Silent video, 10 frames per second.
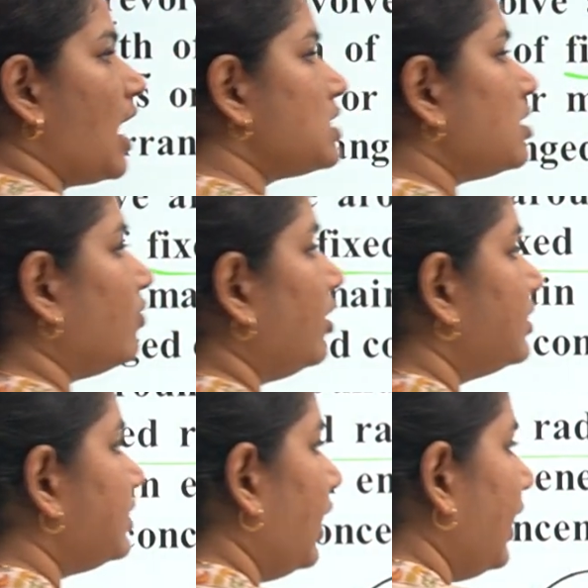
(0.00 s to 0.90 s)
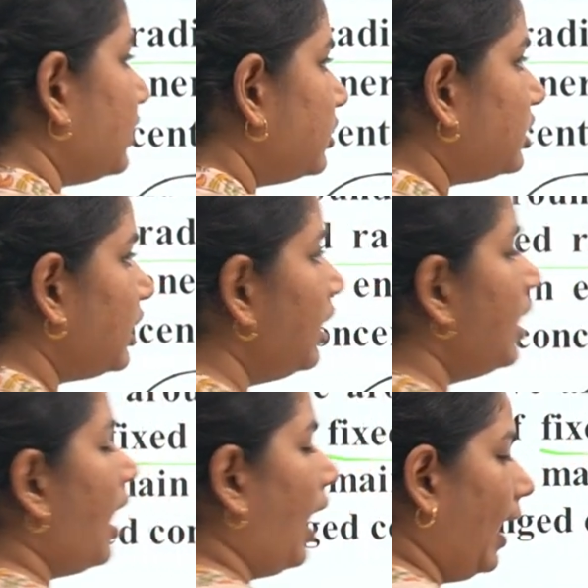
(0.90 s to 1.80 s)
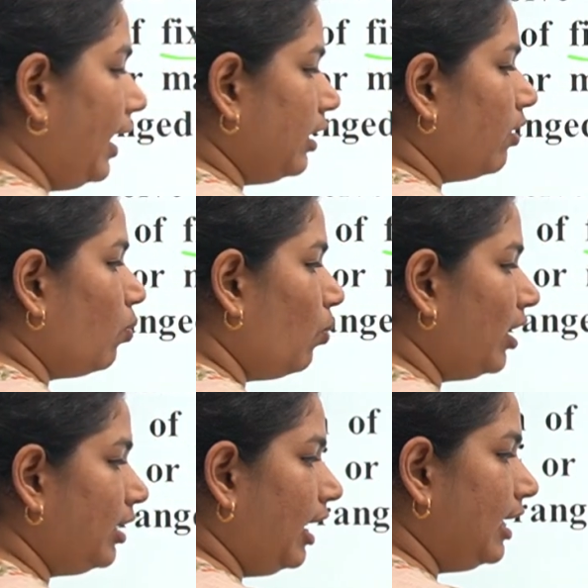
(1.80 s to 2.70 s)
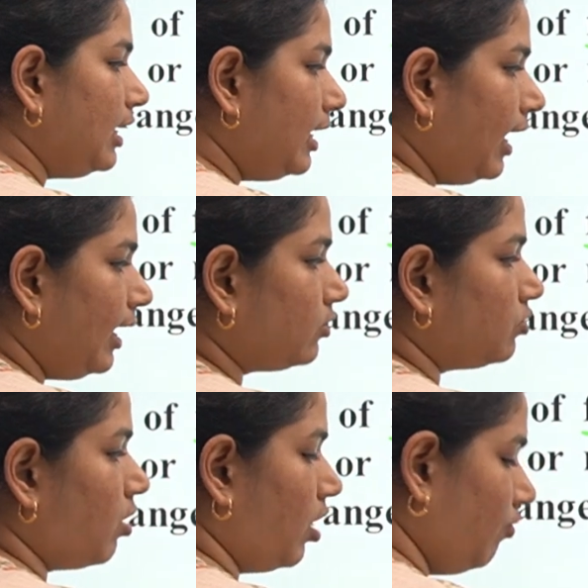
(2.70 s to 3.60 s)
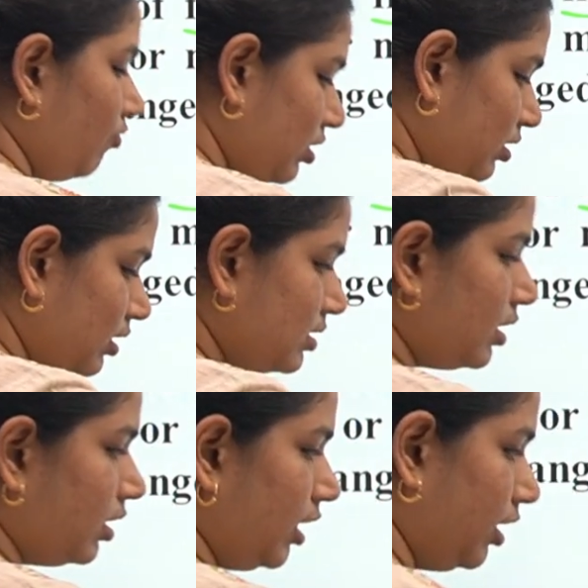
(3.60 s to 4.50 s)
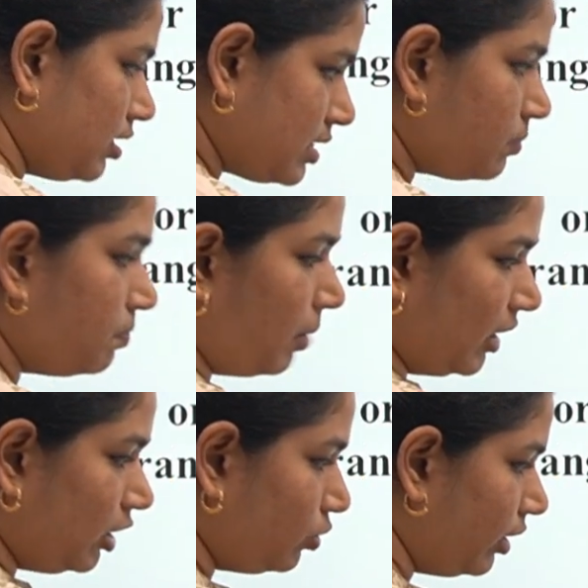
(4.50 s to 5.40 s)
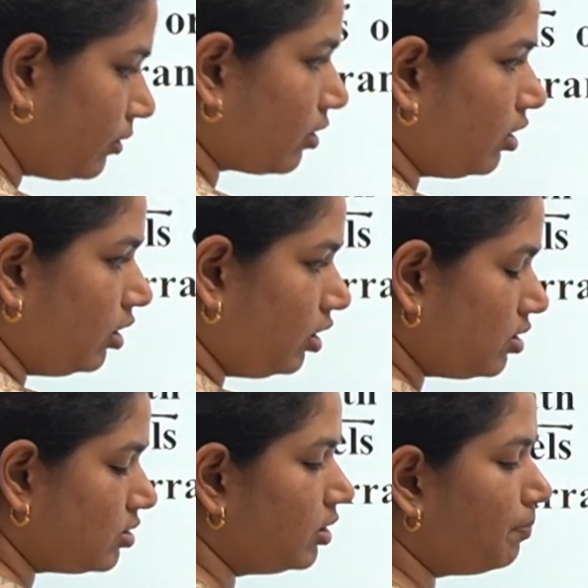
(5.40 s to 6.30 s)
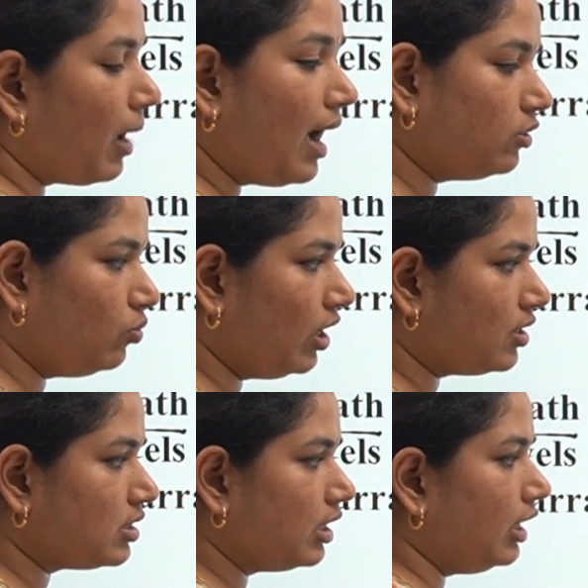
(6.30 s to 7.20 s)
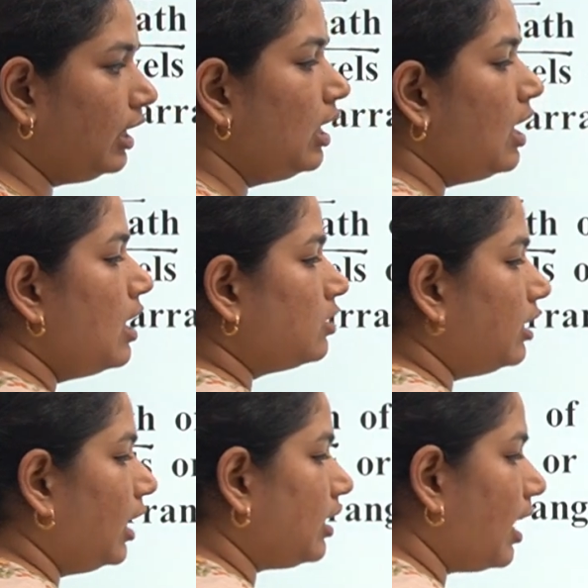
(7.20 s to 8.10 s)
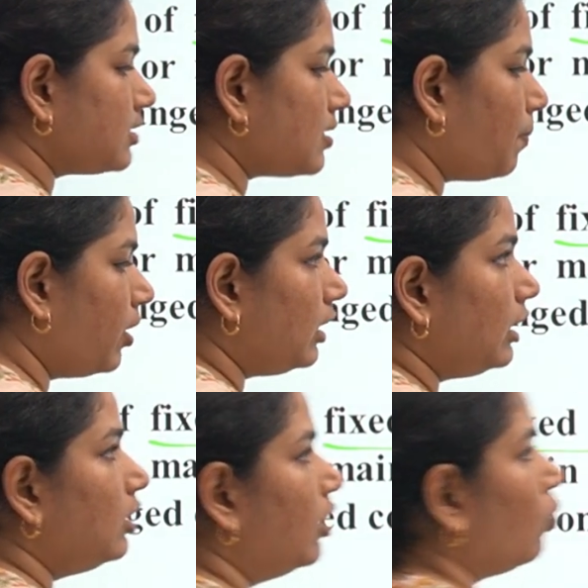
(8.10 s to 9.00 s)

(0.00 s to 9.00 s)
a fixed energy, and when any electron with a certain particular path we are studying, that has a particular